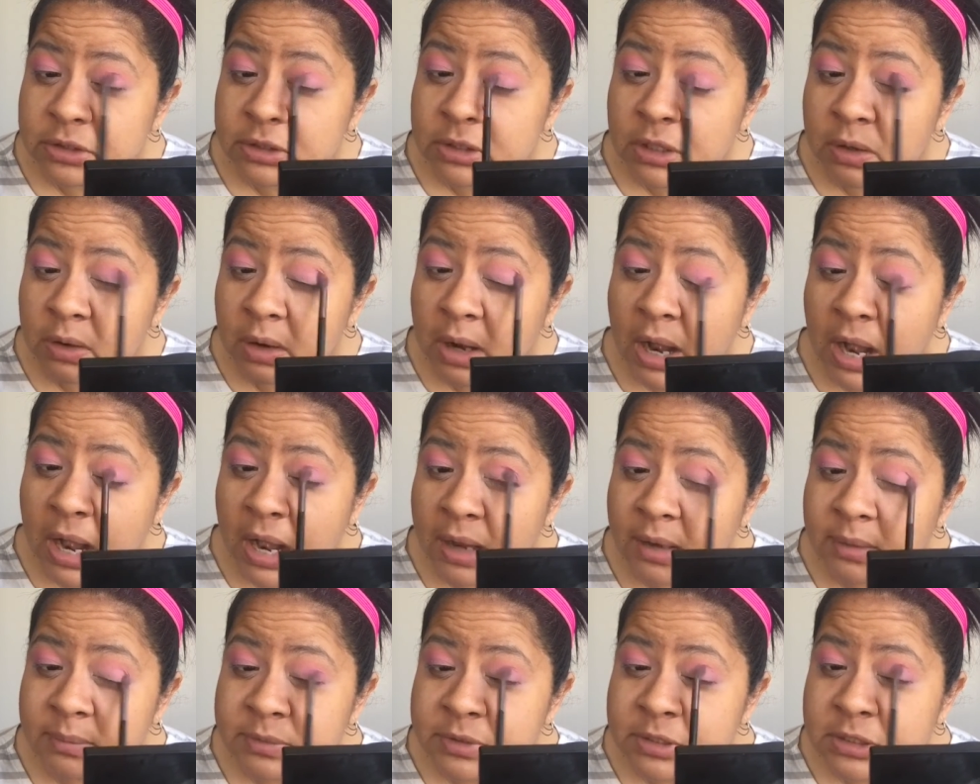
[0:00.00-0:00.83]
You know,
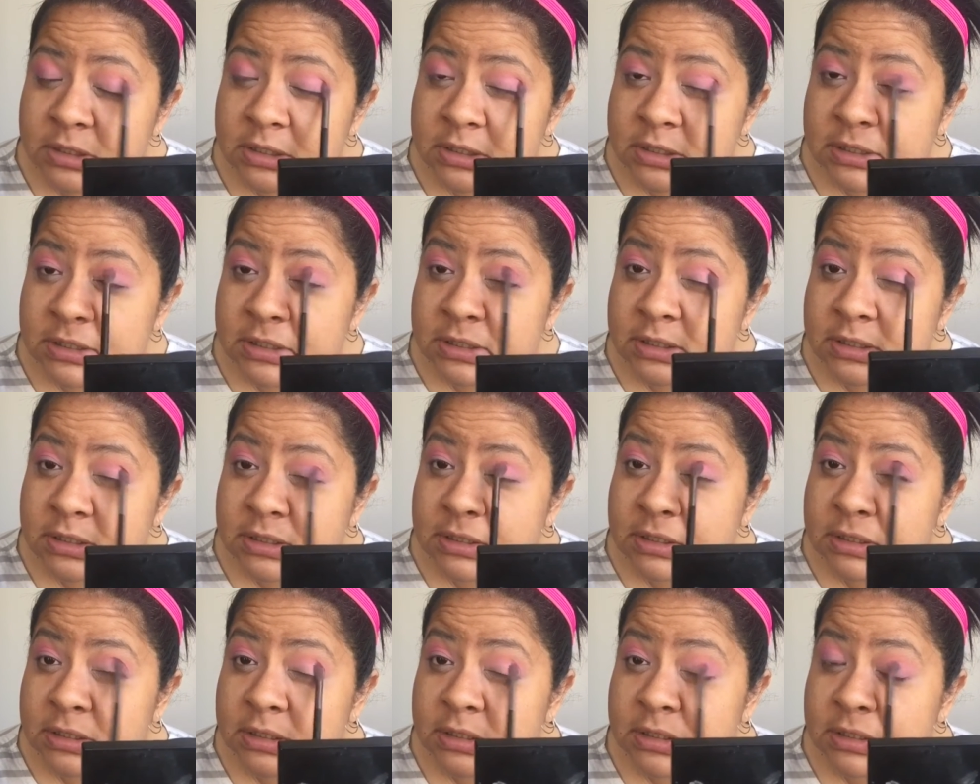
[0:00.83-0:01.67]
I'm just
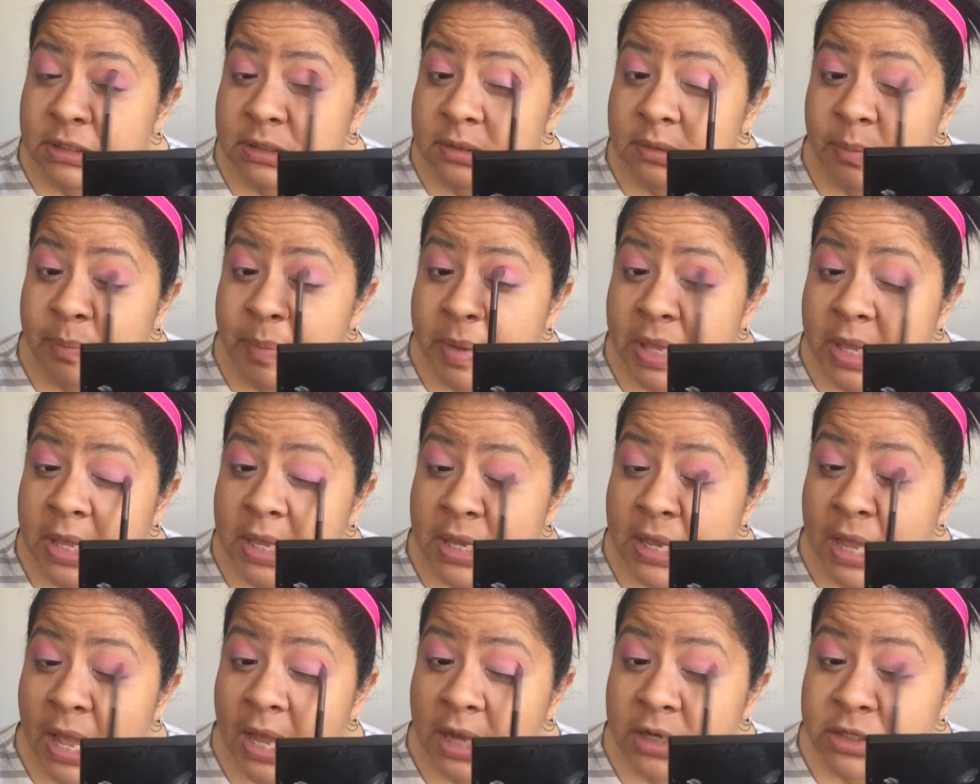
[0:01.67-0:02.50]

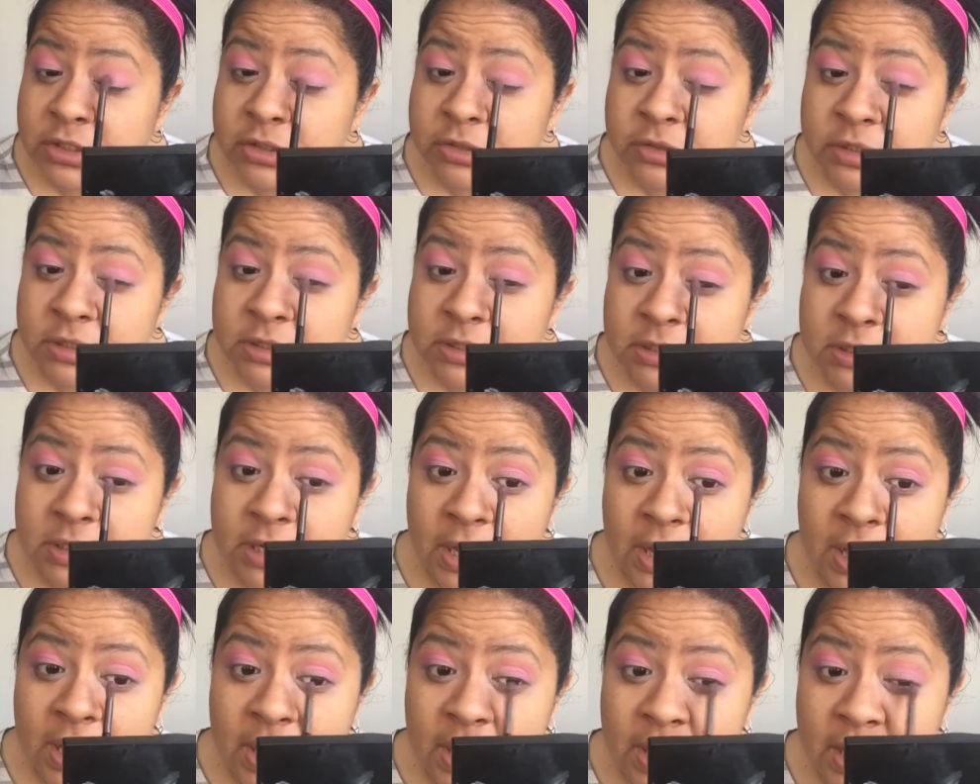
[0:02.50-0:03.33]
being extra
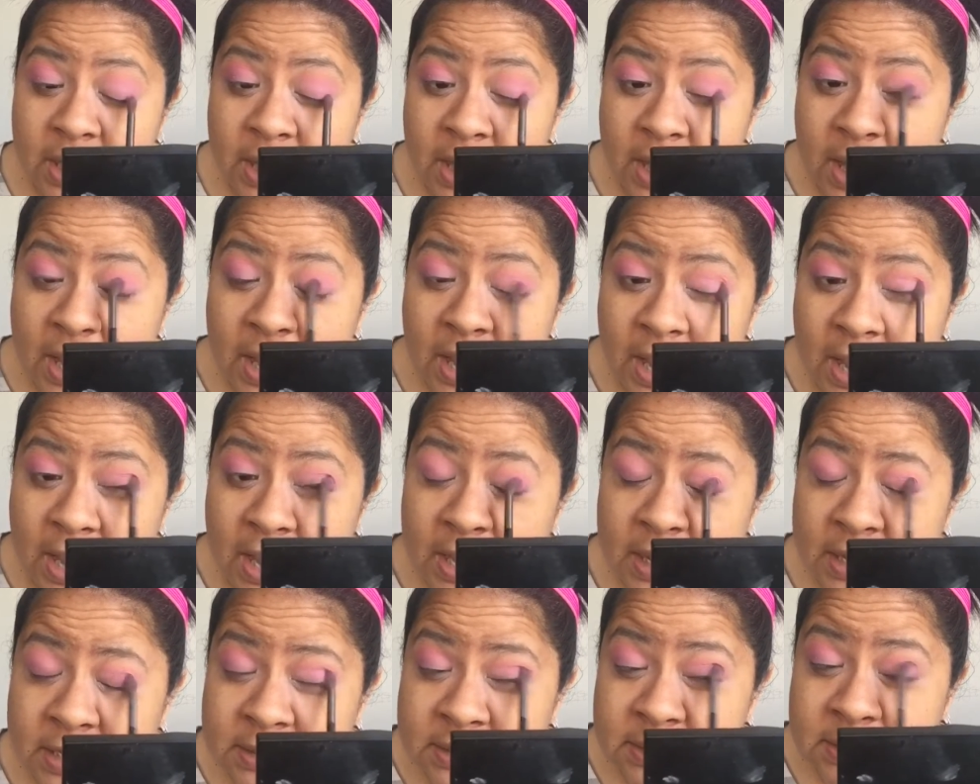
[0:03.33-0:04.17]
today,
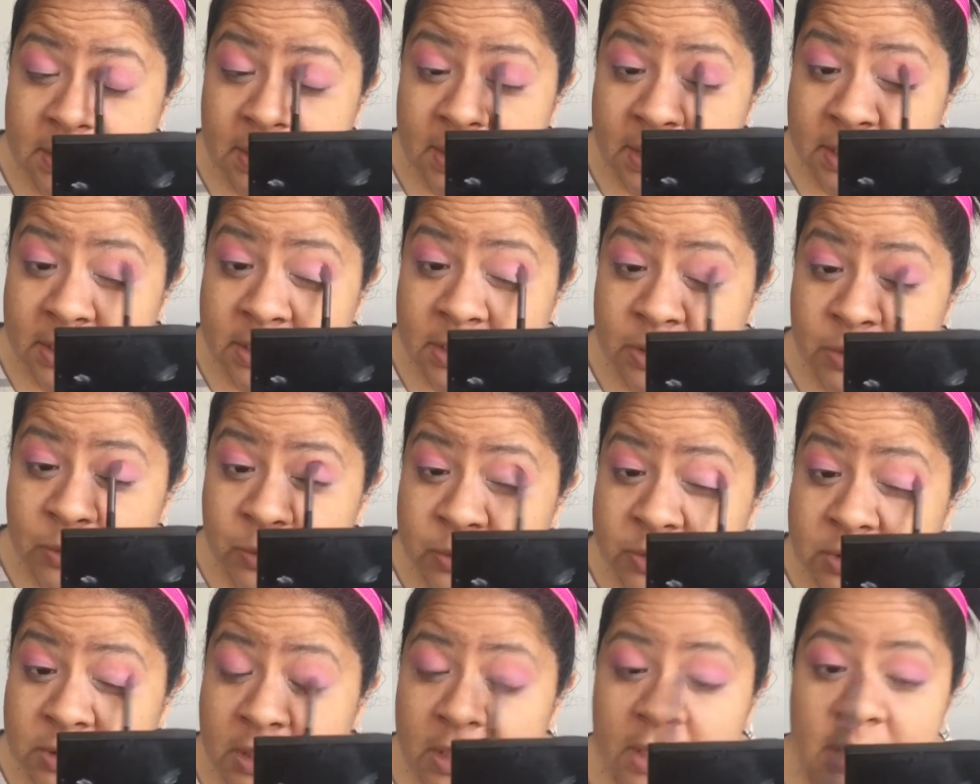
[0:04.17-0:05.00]
and
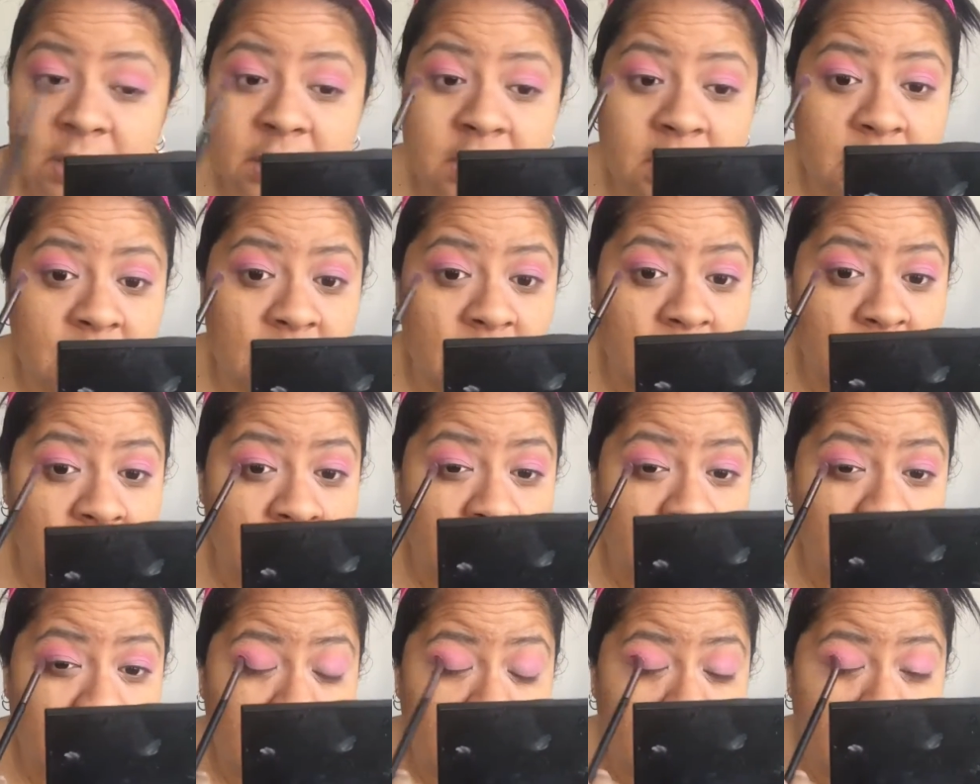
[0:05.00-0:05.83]
using
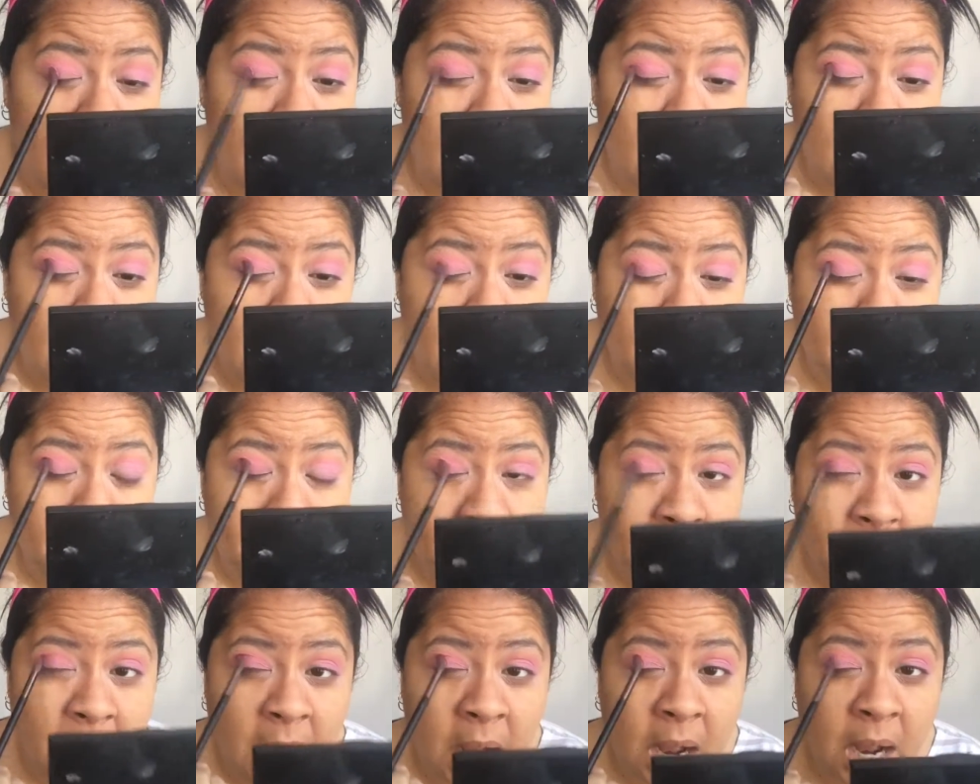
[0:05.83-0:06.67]

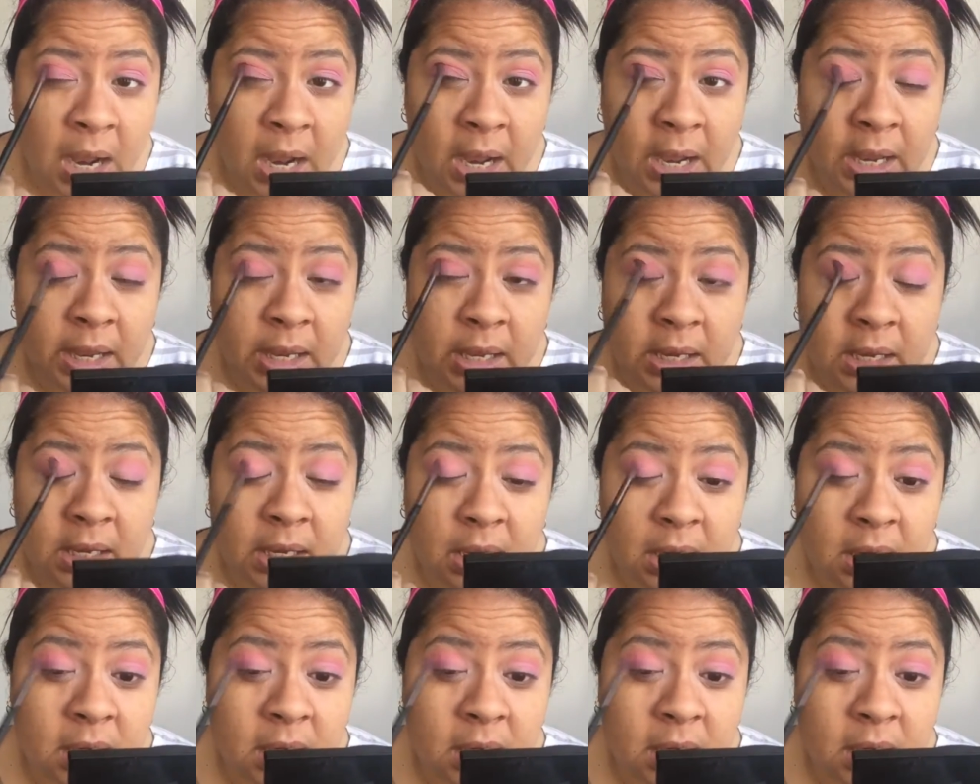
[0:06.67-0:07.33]
my